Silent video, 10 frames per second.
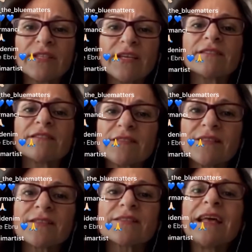This is
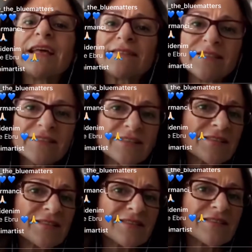
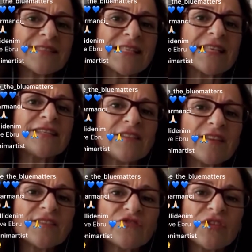an
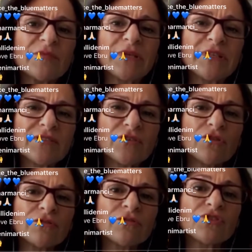industry built on
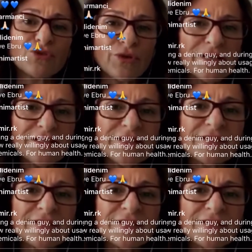trust